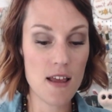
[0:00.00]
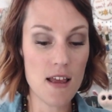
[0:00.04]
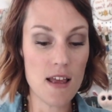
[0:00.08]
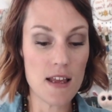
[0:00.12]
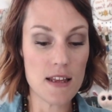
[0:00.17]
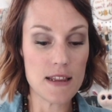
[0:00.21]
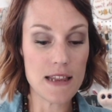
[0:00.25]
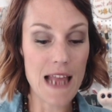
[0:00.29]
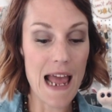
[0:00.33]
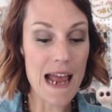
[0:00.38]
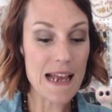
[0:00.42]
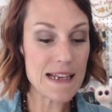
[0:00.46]

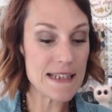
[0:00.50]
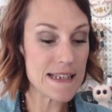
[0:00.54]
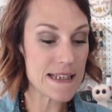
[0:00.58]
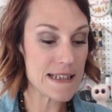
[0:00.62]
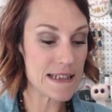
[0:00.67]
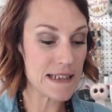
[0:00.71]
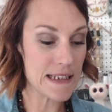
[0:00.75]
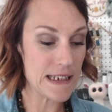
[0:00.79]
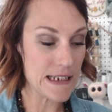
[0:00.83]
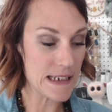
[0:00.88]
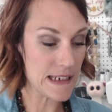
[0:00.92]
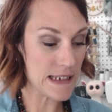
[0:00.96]

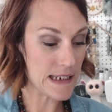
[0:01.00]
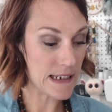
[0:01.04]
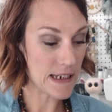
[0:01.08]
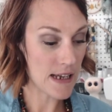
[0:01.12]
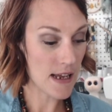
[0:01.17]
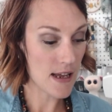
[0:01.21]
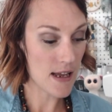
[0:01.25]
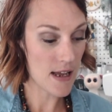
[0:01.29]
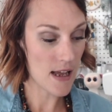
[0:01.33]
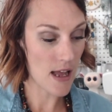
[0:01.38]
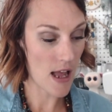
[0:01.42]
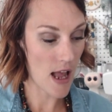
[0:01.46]
Lastly,
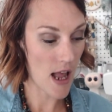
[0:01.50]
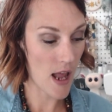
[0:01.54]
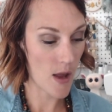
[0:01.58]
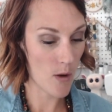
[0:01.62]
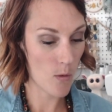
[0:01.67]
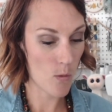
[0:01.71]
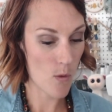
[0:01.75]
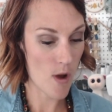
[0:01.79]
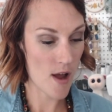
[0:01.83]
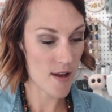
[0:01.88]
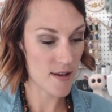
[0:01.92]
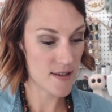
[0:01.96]
I
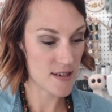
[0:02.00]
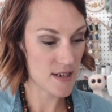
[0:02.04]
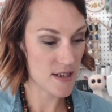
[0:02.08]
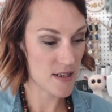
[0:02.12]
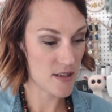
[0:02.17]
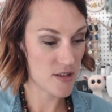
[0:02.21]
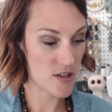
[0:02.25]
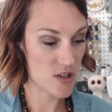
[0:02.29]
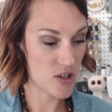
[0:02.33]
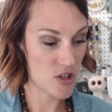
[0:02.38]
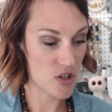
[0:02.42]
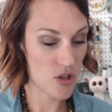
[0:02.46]

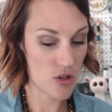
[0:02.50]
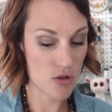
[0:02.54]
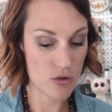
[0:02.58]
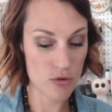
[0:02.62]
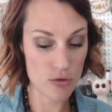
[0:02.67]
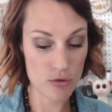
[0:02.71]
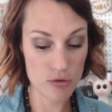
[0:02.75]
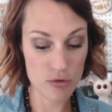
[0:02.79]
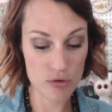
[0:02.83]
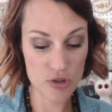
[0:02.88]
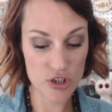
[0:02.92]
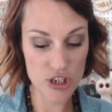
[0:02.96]
wanted
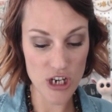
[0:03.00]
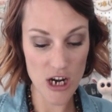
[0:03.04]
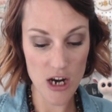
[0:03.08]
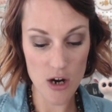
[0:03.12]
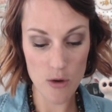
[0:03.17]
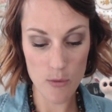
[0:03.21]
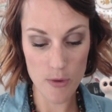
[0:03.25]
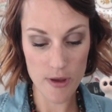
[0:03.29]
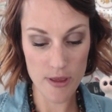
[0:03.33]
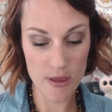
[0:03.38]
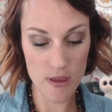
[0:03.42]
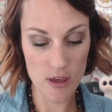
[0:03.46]
to share
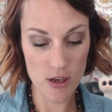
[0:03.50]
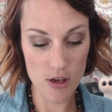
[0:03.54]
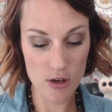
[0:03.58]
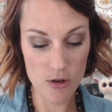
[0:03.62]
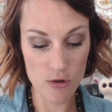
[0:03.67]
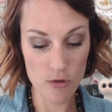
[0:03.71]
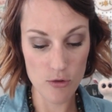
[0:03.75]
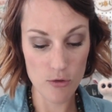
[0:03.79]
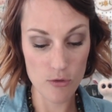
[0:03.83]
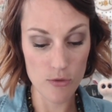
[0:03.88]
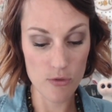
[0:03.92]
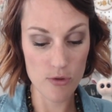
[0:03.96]
with
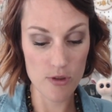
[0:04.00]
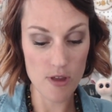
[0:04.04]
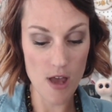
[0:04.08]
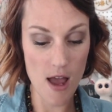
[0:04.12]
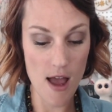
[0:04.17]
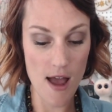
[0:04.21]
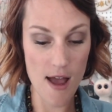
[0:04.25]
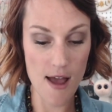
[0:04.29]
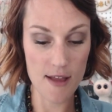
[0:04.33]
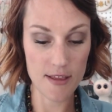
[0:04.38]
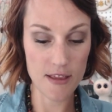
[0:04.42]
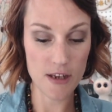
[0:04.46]
you
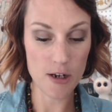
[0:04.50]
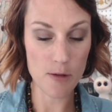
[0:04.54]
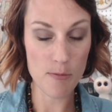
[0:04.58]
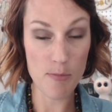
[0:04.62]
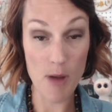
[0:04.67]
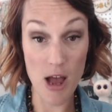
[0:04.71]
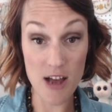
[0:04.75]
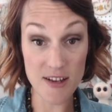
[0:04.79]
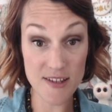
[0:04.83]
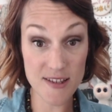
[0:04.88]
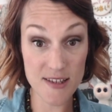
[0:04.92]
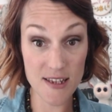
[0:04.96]
a little
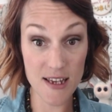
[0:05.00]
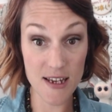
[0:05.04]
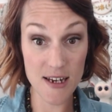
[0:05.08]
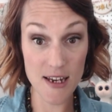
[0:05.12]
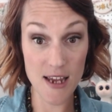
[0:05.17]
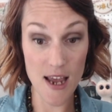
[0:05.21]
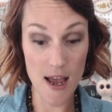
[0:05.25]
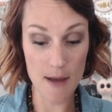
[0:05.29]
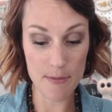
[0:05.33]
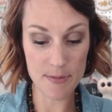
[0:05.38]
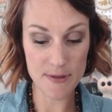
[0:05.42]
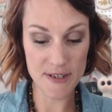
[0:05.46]
Boss Lady
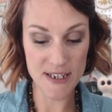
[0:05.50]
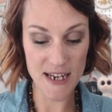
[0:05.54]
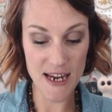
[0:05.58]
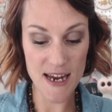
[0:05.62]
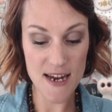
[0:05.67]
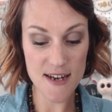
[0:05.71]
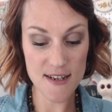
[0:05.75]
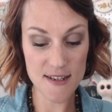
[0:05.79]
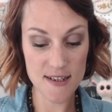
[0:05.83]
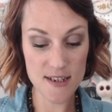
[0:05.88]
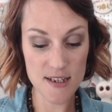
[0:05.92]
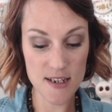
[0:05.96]

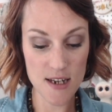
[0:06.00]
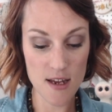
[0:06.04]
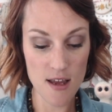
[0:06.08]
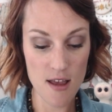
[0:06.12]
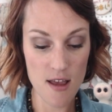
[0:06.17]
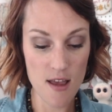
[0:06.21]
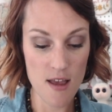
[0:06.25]
update.